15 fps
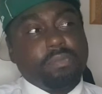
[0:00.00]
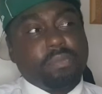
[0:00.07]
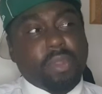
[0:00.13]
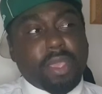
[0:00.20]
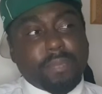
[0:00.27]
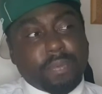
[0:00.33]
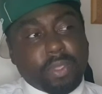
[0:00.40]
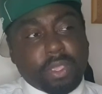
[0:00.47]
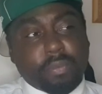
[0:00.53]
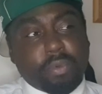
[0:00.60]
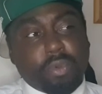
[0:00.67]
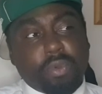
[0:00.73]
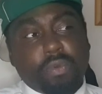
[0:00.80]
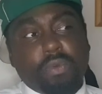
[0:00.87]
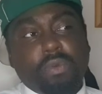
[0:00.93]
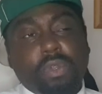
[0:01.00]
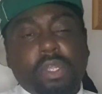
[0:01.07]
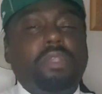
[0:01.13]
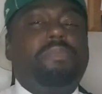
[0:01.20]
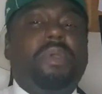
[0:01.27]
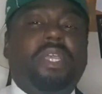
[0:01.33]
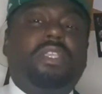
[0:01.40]
black people,
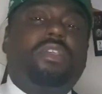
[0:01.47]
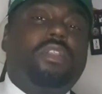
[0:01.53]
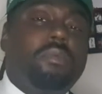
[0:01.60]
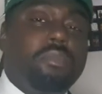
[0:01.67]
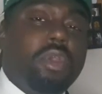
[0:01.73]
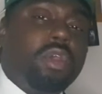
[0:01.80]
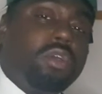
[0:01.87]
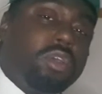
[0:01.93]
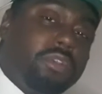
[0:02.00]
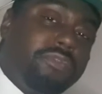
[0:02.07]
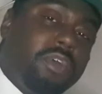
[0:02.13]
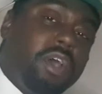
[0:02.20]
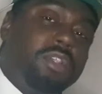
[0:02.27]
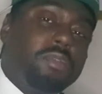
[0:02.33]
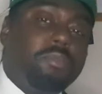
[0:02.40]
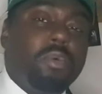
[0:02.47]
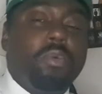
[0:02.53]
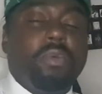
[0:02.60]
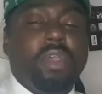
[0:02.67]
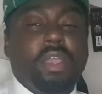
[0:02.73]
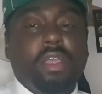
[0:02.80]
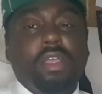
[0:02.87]
especially in America, as far as I'm
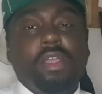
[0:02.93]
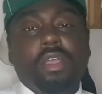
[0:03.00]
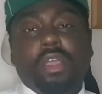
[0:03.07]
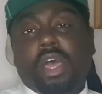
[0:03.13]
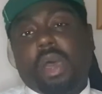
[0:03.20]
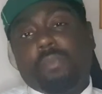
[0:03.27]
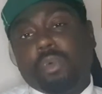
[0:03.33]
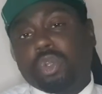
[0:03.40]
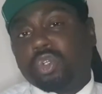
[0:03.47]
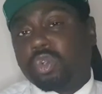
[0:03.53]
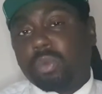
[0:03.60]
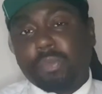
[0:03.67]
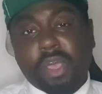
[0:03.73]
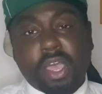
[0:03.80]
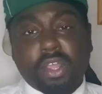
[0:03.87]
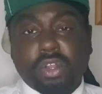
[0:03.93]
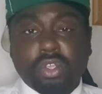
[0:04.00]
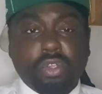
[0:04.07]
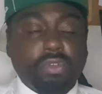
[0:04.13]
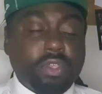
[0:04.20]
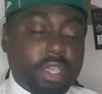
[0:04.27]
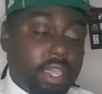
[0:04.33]
aware, I'm not sure about in
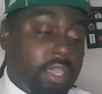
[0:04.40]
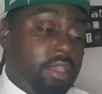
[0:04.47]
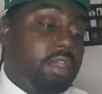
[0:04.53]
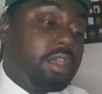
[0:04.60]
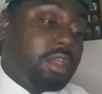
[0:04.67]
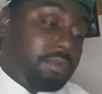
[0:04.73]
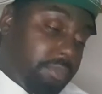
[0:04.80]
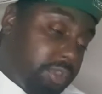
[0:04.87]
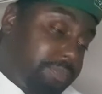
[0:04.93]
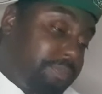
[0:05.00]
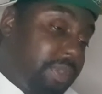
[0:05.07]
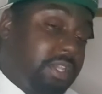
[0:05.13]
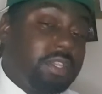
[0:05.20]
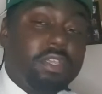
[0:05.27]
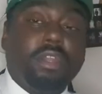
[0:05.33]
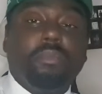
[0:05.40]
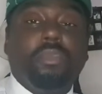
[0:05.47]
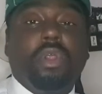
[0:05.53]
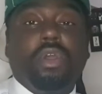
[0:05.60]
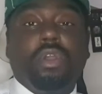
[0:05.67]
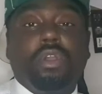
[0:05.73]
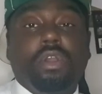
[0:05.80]
the UK, but especially in
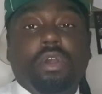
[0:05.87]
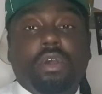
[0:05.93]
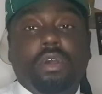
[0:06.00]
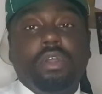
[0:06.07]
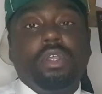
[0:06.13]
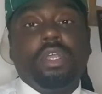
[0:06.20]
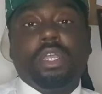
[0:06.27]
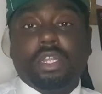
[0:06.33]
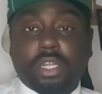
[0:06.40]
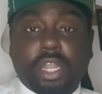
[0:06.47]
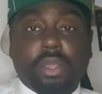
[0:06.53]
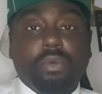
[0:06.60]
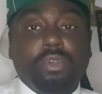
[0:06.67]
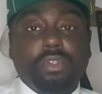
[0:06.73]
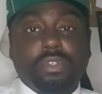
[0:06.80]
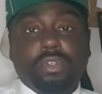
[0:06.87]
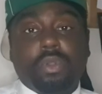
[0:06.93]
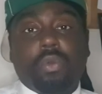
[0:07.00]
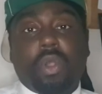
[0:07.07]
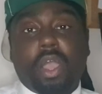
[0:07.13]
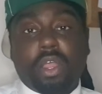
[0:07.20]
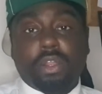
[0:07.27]
America, there was
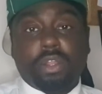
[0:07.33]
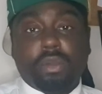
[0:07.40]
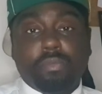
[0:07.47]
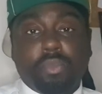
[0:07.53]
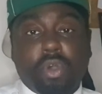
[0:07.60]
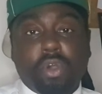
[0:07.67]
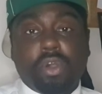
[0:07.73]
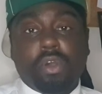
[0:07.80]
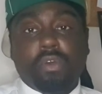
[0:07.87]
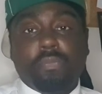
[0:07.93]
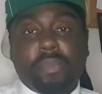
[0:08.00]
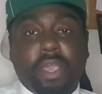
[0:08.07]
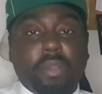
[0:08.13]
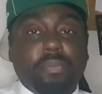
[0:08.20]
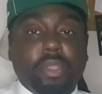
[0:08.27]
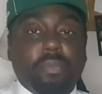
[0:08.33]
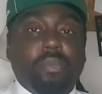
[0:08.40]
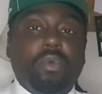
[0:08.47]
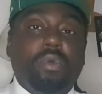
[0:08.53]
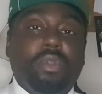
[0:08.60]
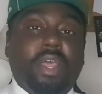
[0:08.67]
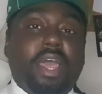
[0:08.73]
quite a number of black
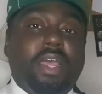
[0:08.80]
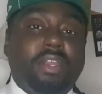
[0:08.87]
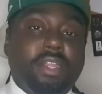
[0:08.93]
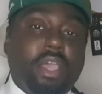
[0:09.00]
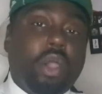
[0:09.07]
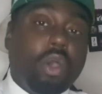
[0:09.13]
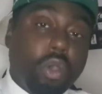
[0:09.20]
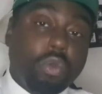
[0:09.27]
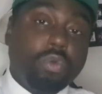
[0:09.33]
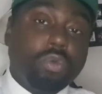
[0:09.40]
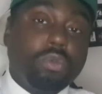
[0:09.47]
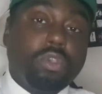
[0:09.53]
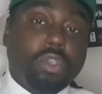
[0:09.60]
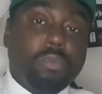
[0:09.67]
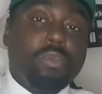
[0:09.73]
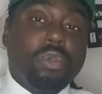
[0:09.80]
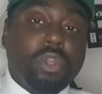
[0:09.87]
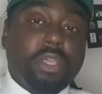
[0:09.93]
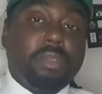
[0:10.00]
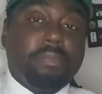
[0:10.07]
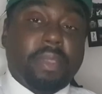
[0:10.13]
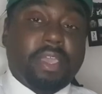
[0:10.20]
people that had their own
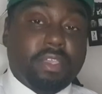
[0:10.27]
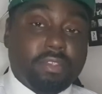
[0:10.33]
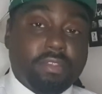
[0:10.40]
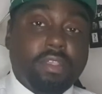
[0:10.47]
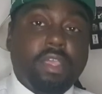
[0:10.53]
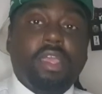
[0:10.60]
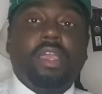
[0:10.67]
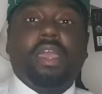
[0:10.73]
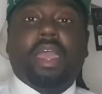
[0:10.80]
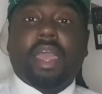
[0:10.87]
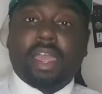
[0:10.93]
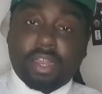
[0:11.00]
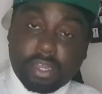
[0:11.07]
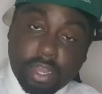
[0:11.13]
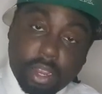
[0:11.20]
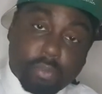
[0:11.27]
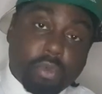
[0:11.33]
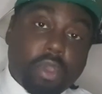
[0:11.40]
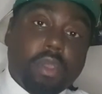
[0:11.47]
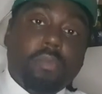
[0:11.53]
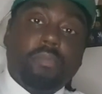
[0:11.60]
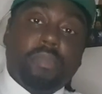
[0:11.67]
community base, and they
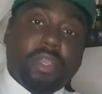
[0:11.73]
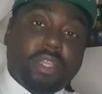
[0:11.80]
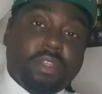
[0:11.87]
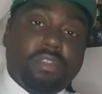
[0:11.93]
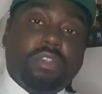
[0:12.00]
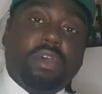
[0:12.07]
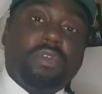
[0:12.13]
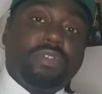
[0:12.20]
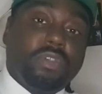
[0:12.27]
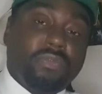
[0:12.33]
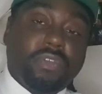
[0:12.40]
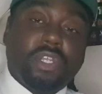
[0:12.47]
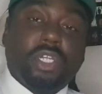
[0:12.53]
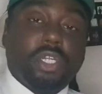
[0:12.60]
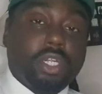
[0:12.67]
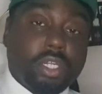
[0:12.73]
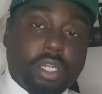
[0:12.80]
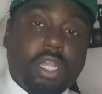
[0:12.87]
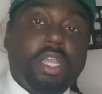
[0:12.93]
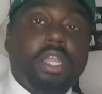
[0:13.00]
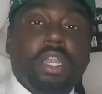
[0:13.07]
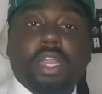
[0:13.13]
were being self-sufficient.
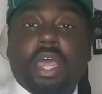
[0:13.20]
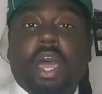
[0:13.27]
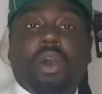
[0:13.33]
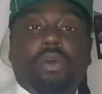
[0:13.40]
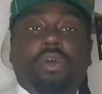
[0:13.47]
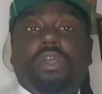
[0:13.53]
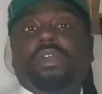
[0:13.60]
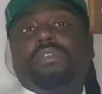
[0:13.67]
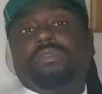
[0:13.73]
Now,